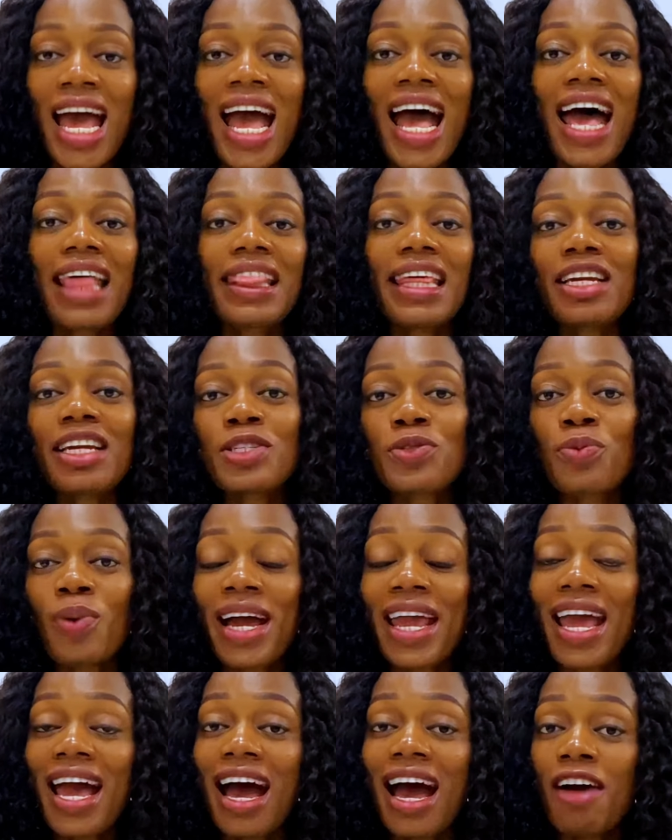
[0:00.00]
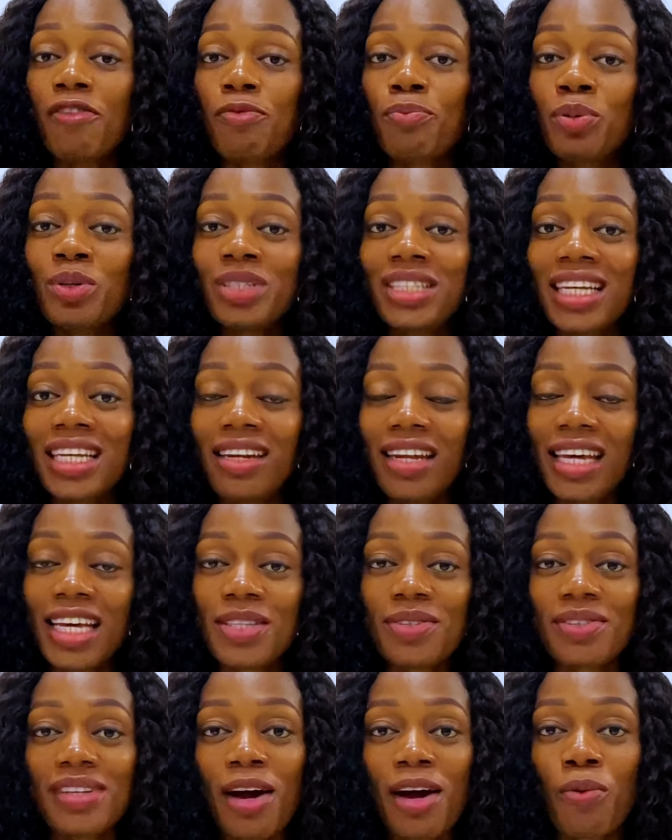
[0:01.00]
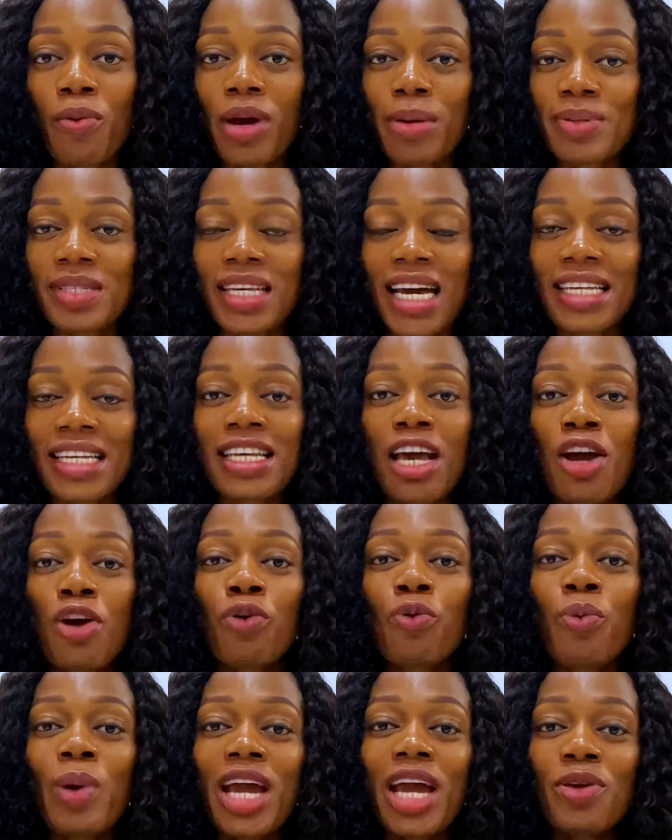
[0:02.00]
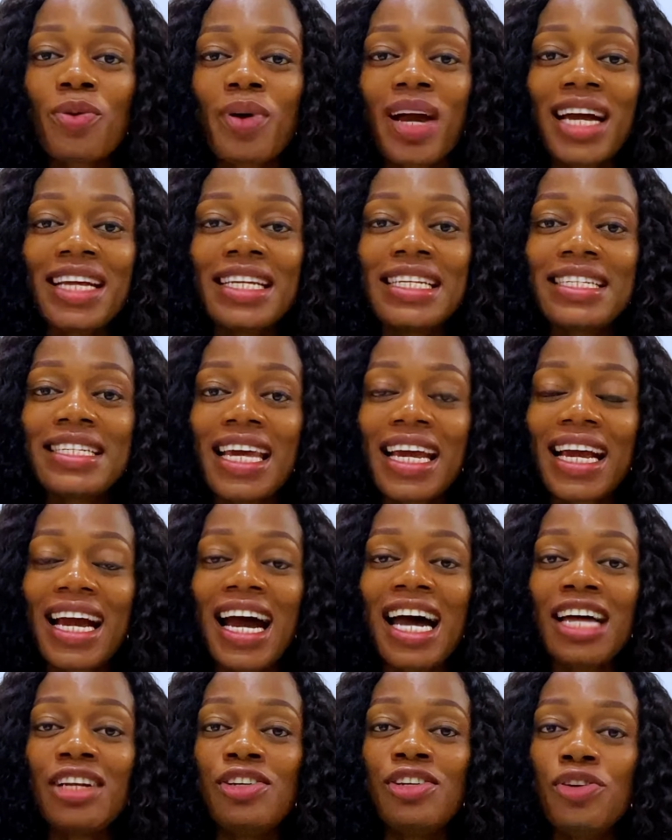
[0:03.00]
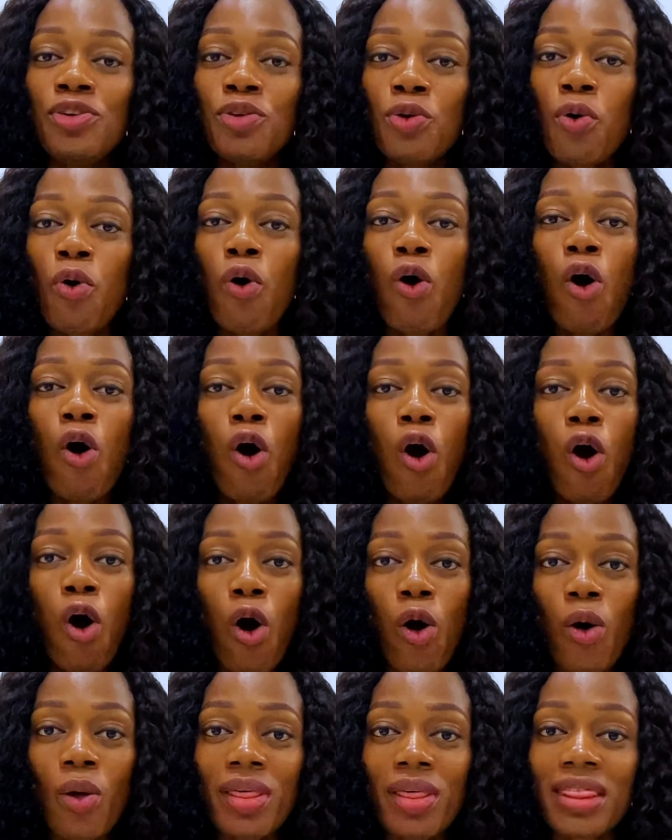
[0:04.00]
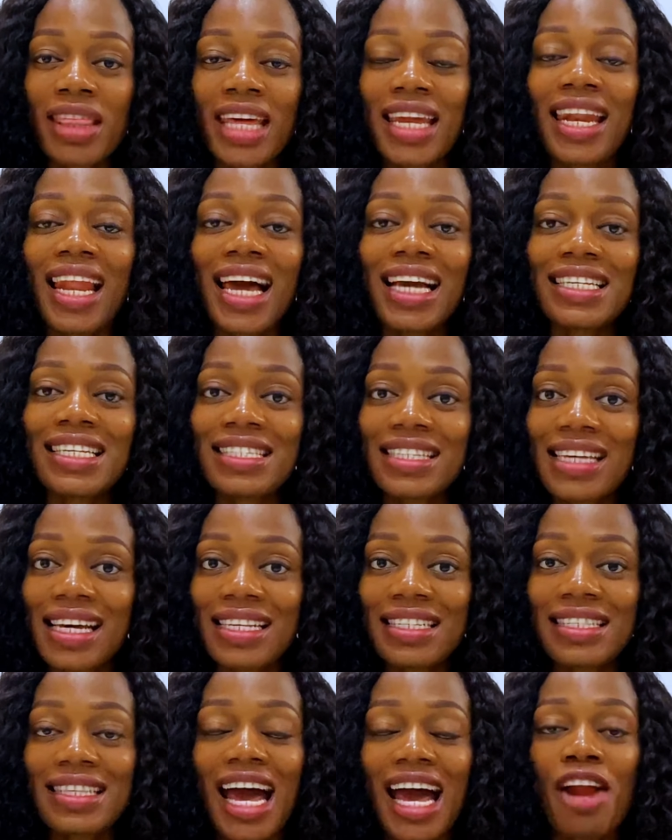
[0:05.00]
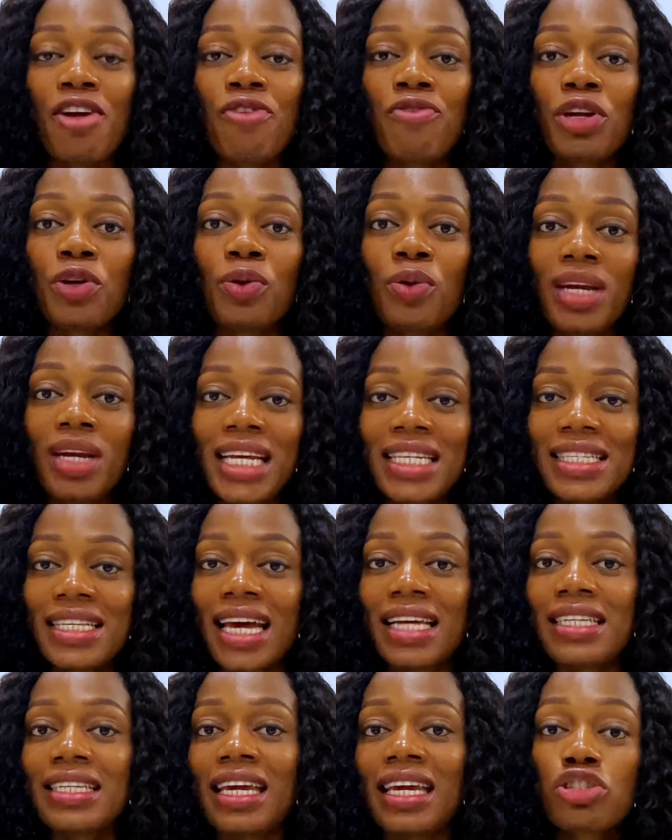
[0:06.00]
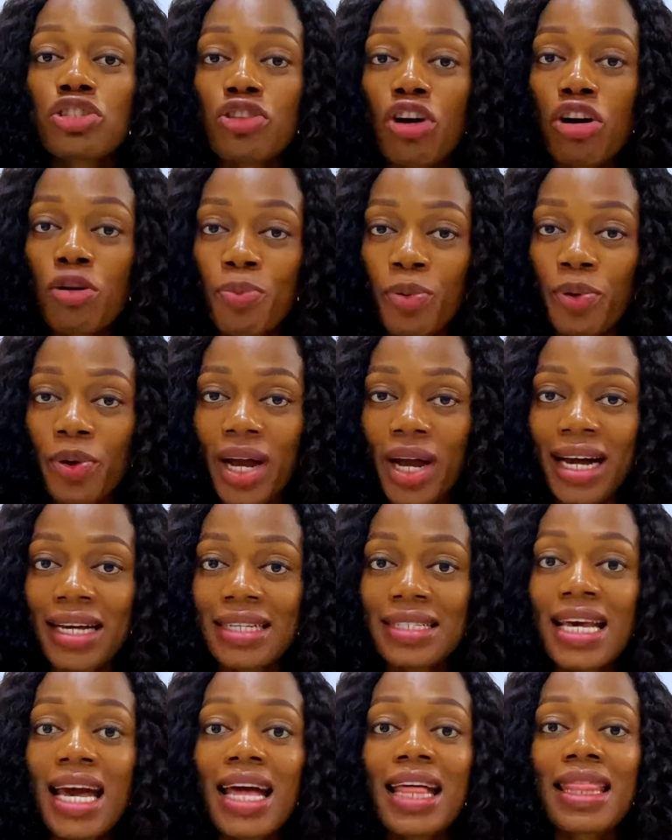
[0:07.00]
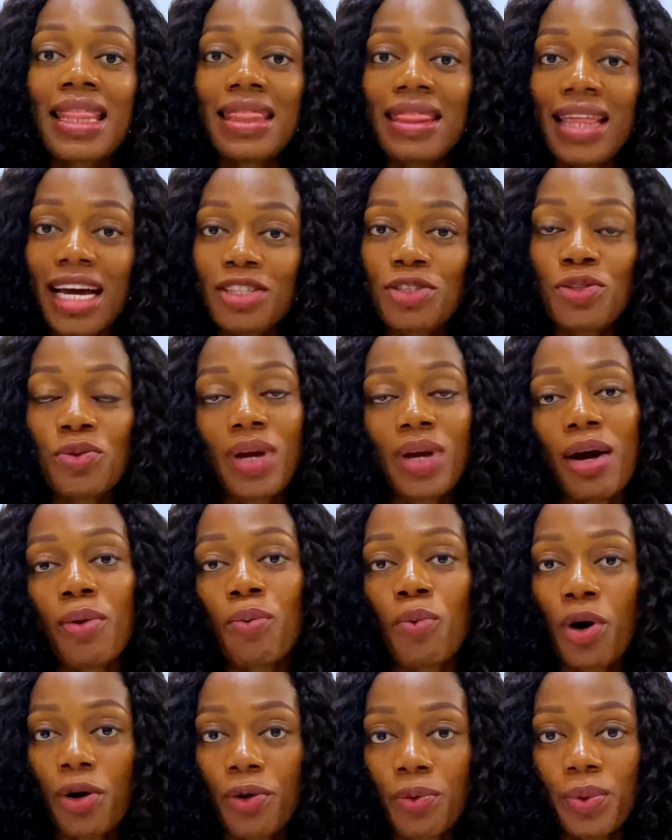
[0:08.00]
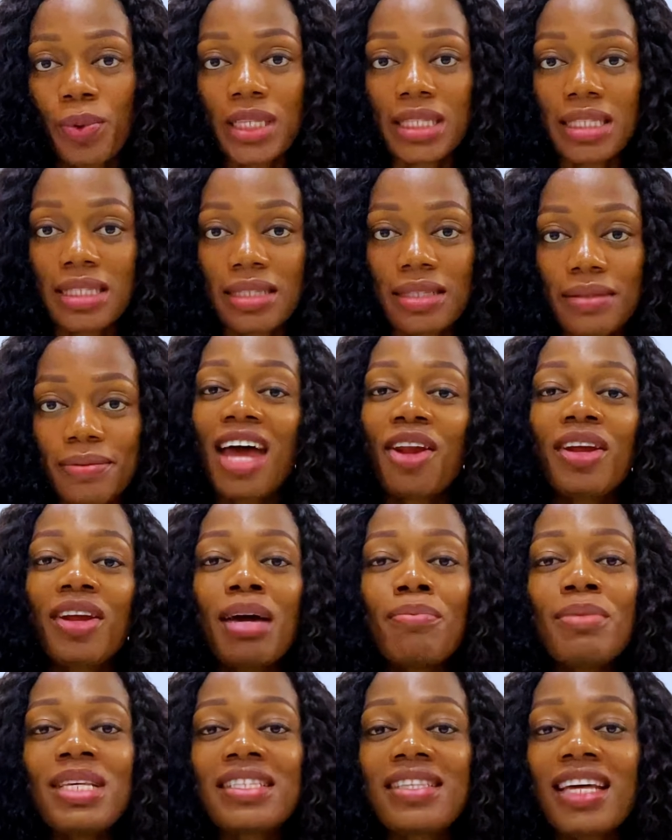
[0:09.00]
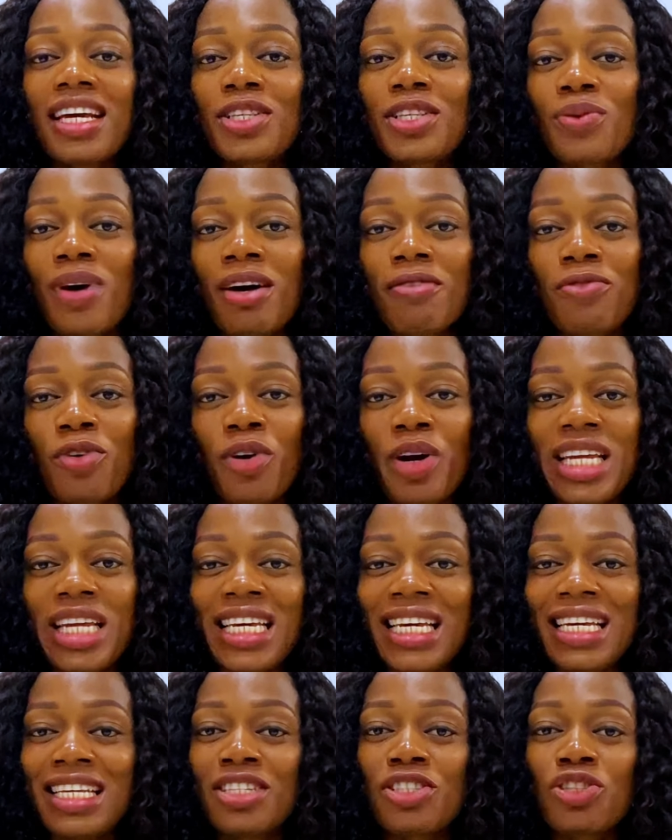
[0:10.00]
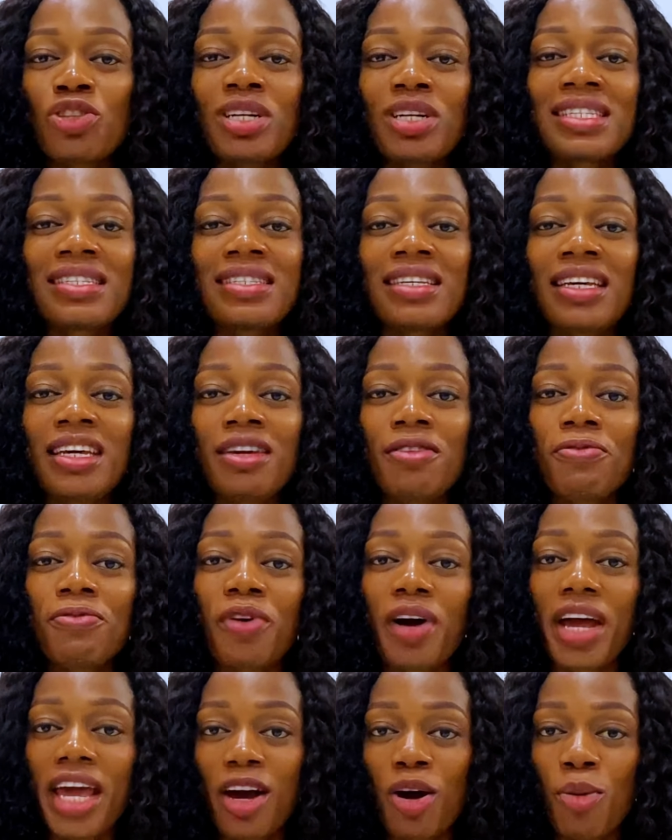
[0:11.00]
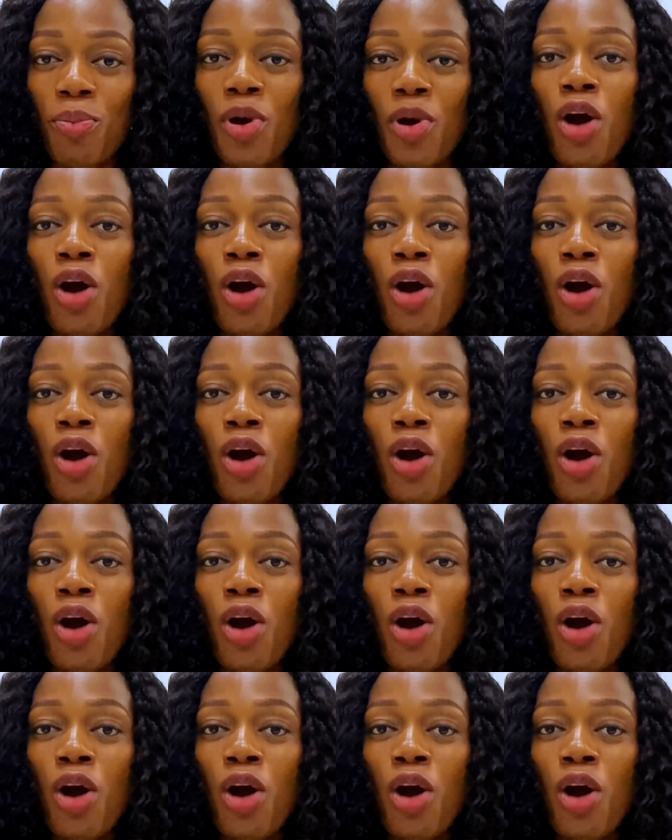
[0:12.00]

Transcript: And that is why I have put the link to that website where you can check and know all the licensed and regulated stockbrokers that you can work with. Another mistake to avoid is not seeking for help